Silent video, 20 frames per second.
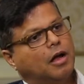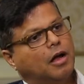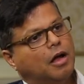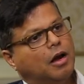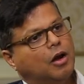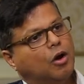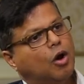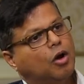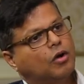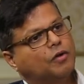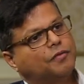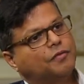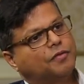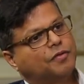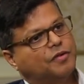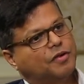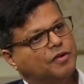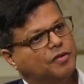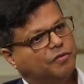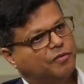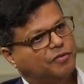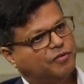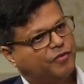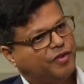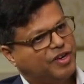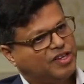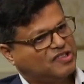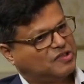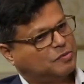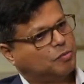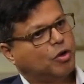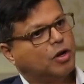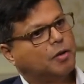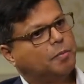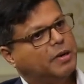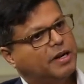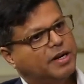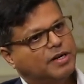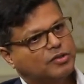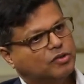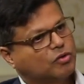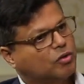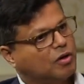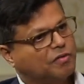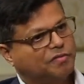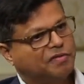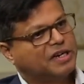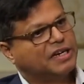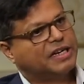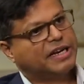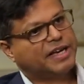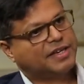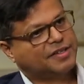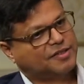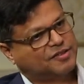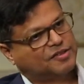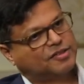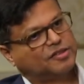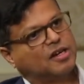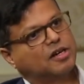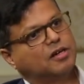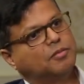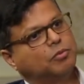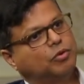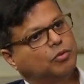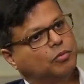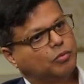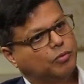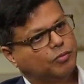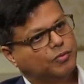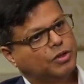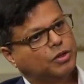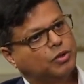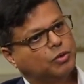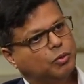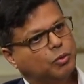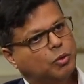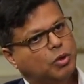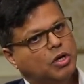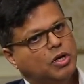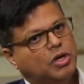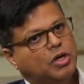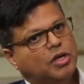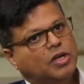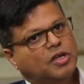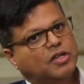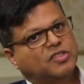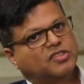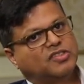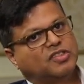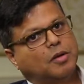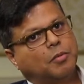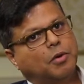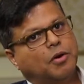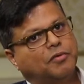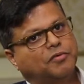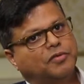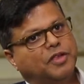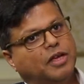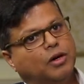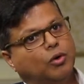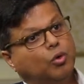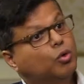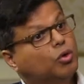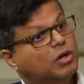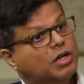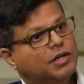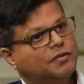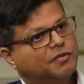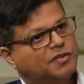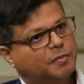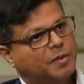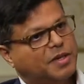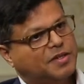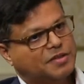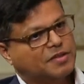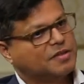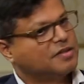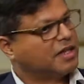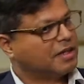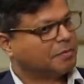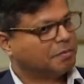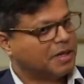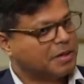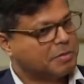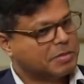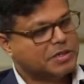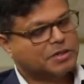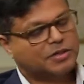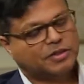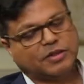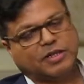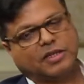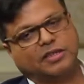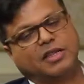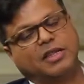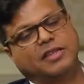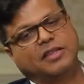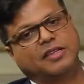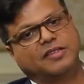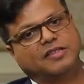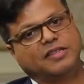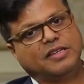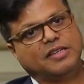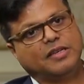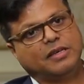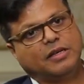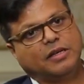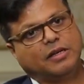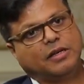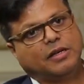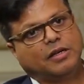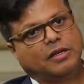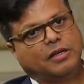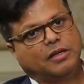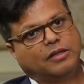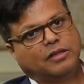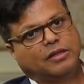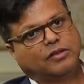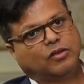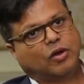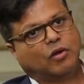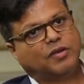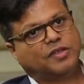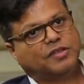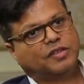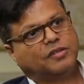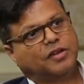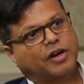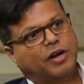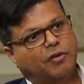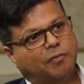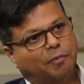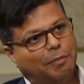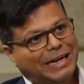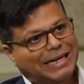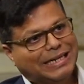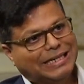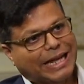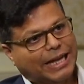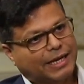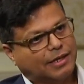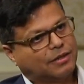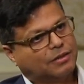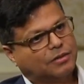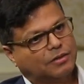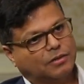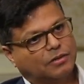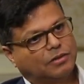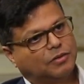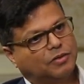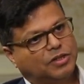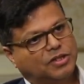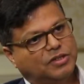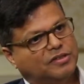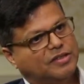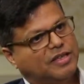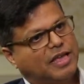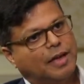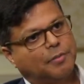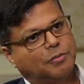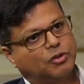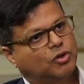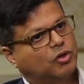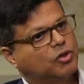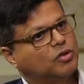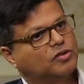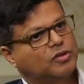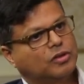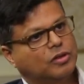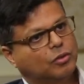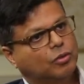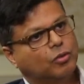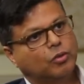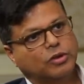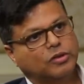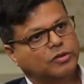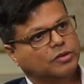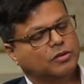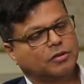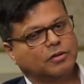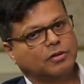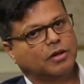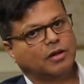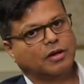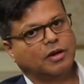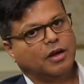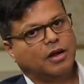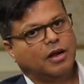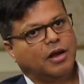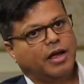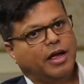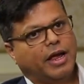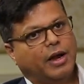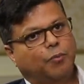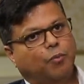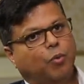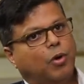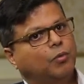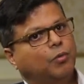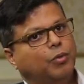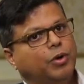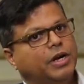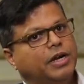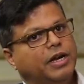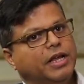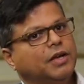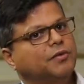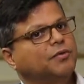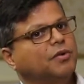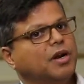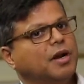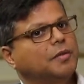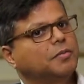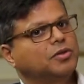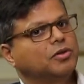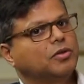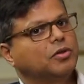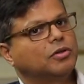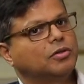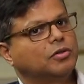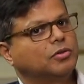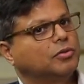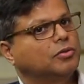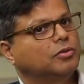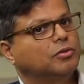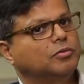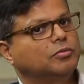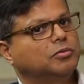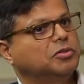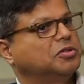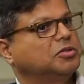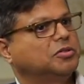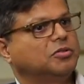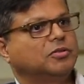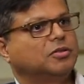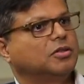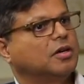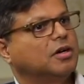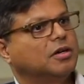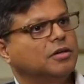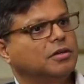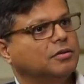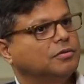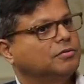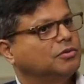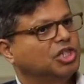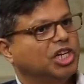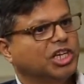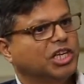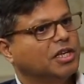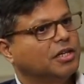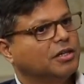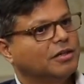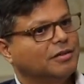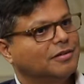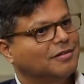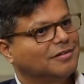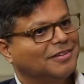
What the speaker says: lot of very small players called fintechs start to move into some of their lucrative spaces like payments, and then they see there's always the threat of big tech, which is the Amazons and the Googles, and what would it take for Amazon to just start a checking